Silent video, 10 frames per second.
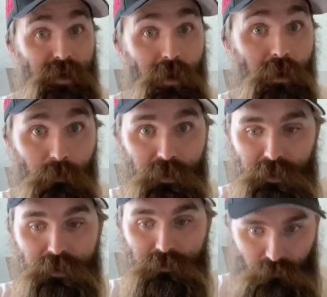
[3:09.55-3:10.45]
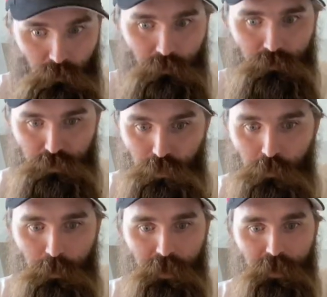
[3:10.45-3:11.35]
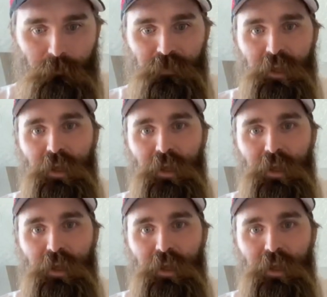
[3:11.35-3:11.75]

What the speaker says: at all, really, it's super good.